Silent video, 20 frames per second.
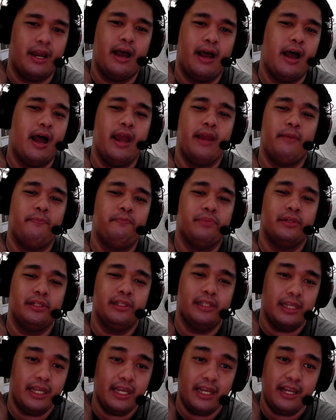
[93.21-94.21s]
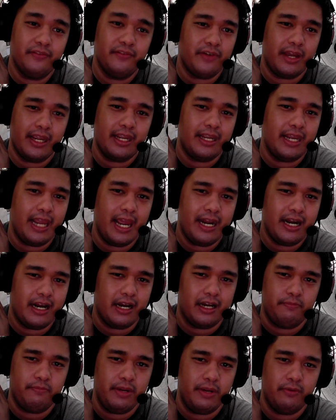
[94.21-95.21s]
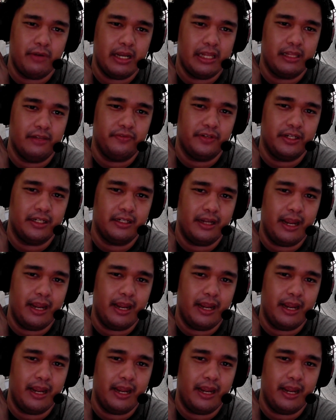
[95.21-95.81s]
I believe I cannot be relevant,